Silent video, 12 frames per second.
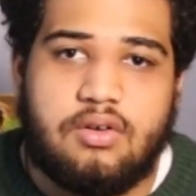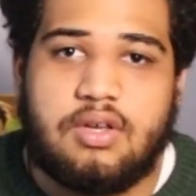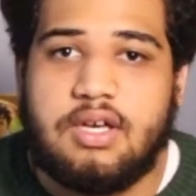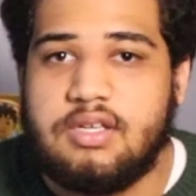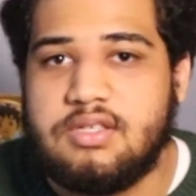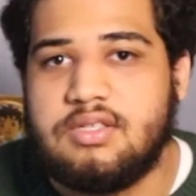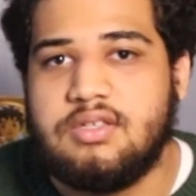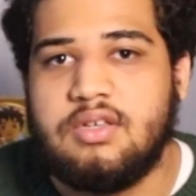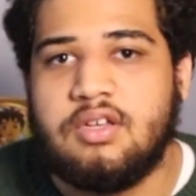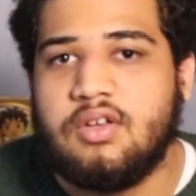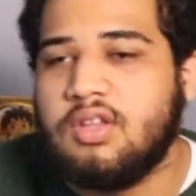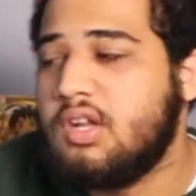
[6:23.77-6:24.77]
Because,
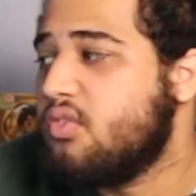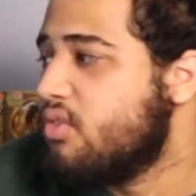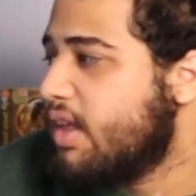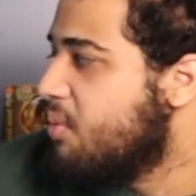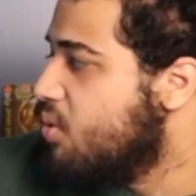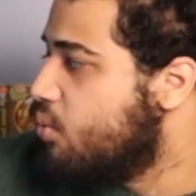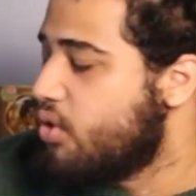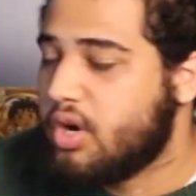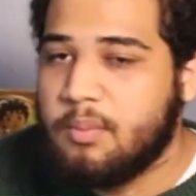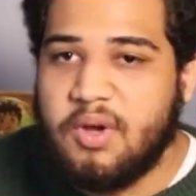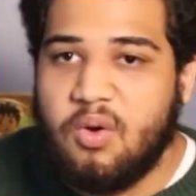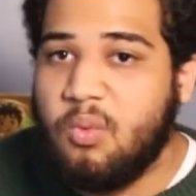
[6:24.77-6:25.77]
they don't really have to
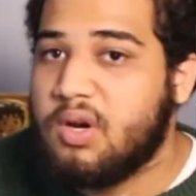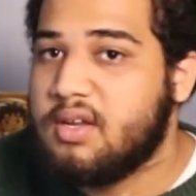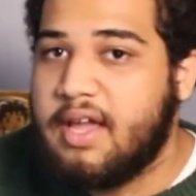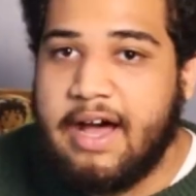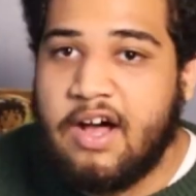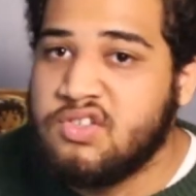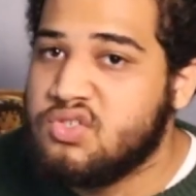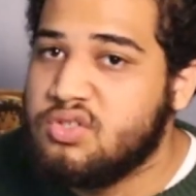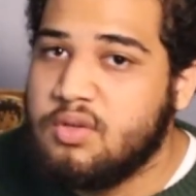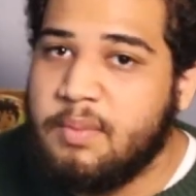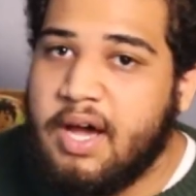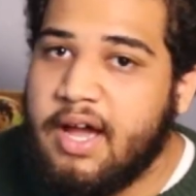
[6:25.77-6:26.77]
worry about what console
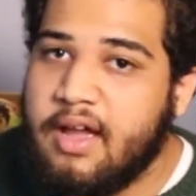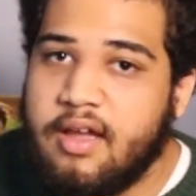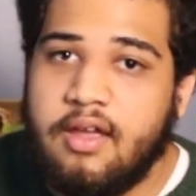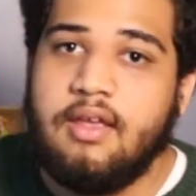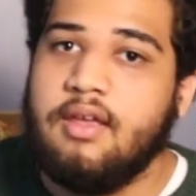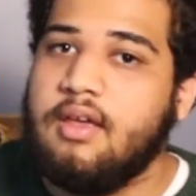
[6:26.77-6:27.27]
to buy.